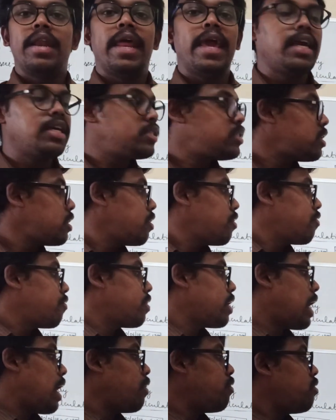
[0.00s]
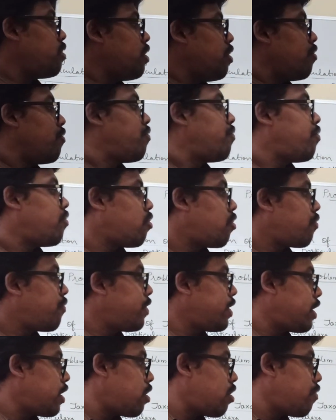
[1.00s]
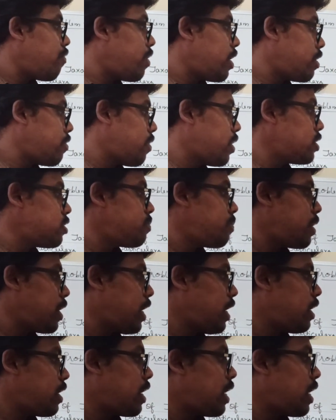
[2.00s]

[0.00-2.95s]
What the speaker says: Next we have forfeited of advance money,